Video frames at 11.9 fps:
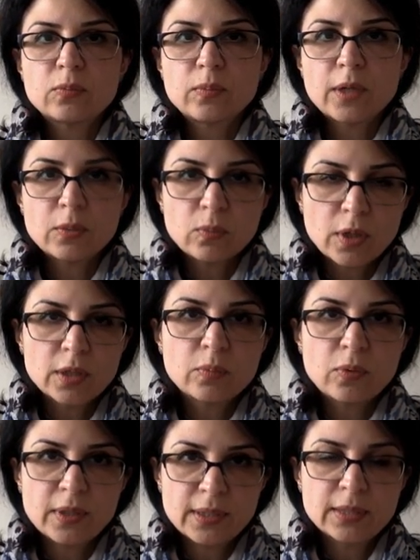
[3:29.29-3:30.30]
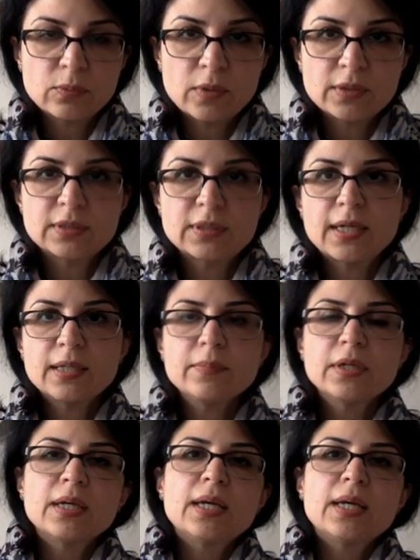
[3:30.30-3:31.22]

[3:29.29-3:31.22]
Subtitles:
by one poet at one time.